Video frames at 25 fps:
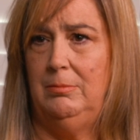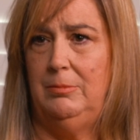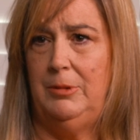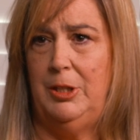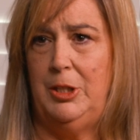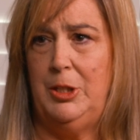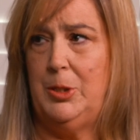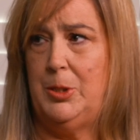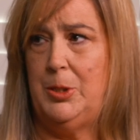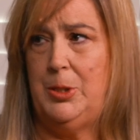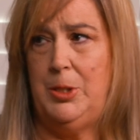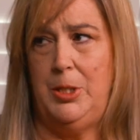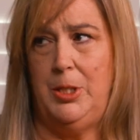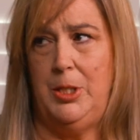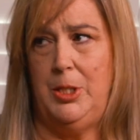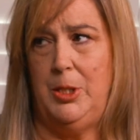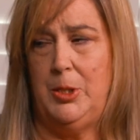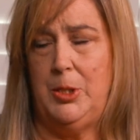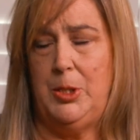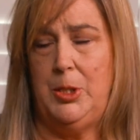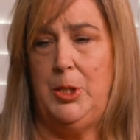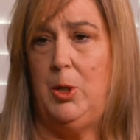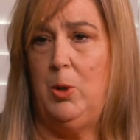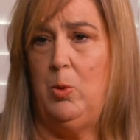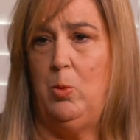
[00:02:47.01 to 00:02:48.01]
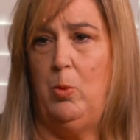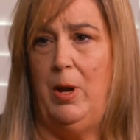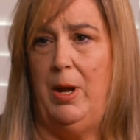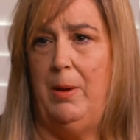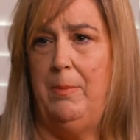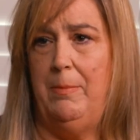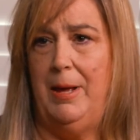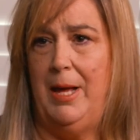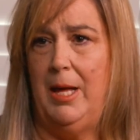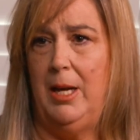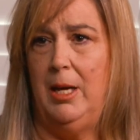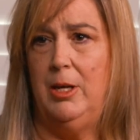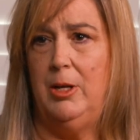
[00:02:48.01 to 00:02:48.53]
There's no way
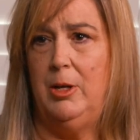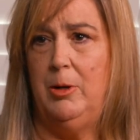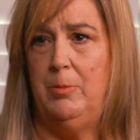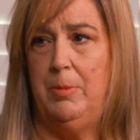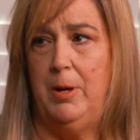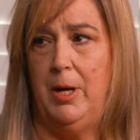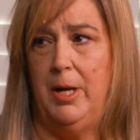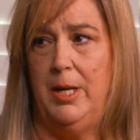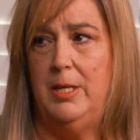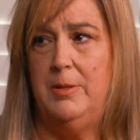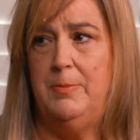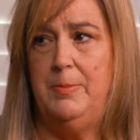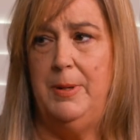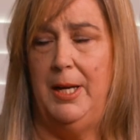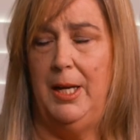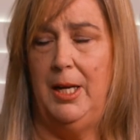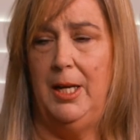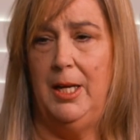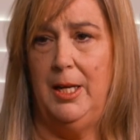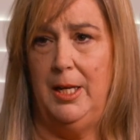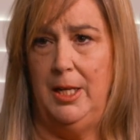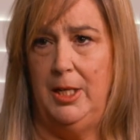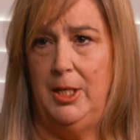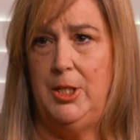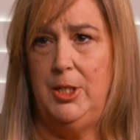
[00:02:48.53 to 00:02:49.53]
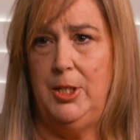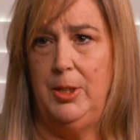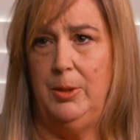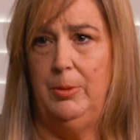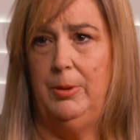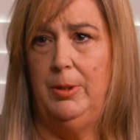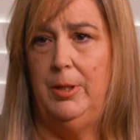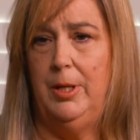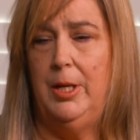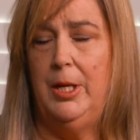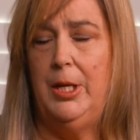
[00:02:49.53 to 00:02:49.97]
about it. Your body's being cut into.